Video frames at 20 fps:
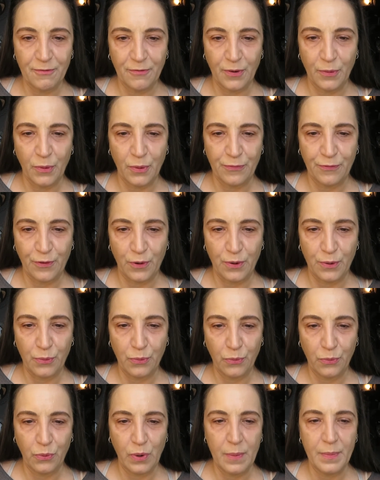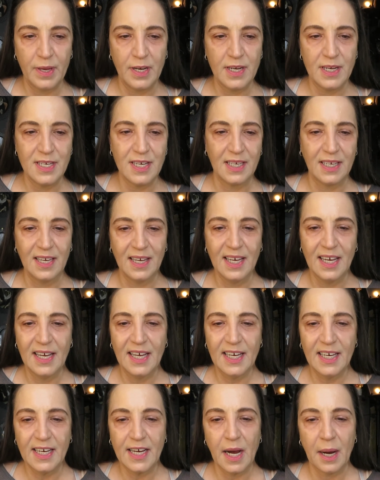for women to
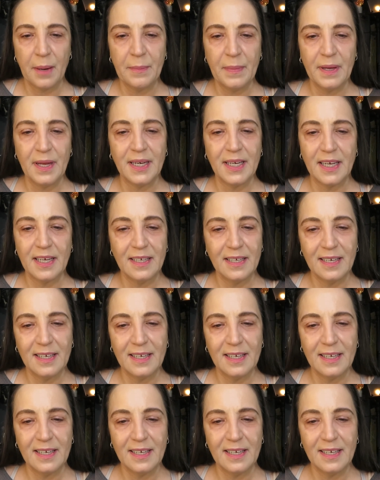come and